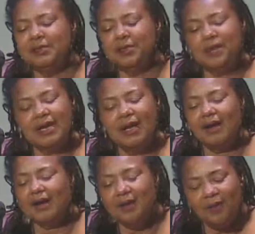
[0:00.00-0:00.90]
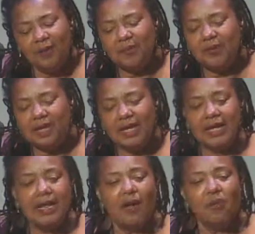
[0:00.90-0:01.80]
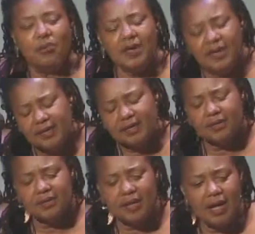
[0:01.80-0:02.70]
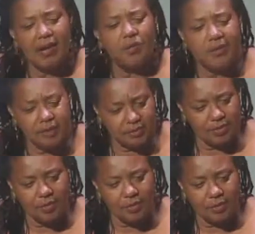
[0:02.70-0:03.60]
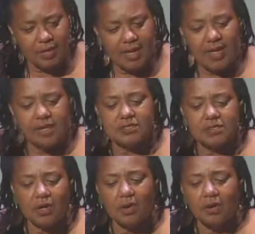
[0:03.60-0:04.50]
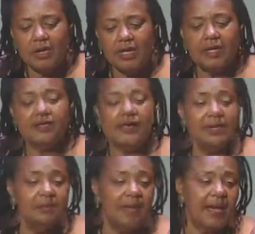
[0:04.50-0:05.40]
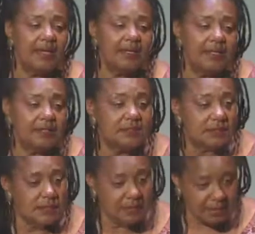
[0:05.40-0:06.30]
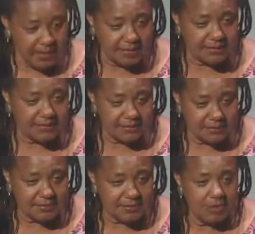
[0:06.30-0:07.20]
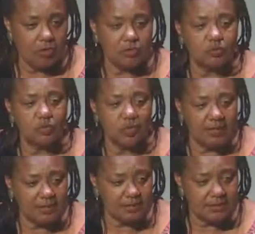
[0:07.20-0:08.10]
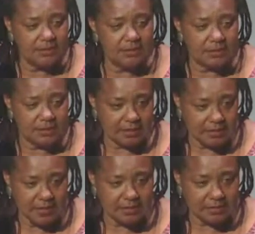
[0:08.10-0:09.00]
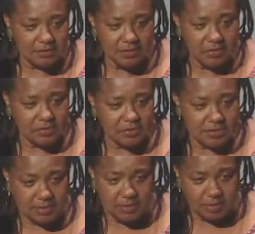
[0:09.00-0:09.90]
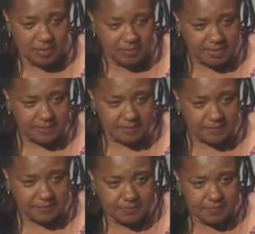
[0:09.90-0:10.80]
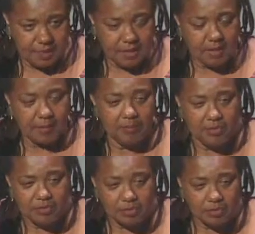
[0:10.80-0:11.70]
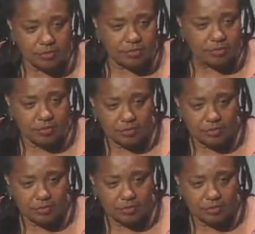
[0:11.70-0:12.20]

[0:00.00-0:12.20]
Lord, I'll go. And I will go. And so if anybody needs to connect or is willing to connect with some of the women in a mentor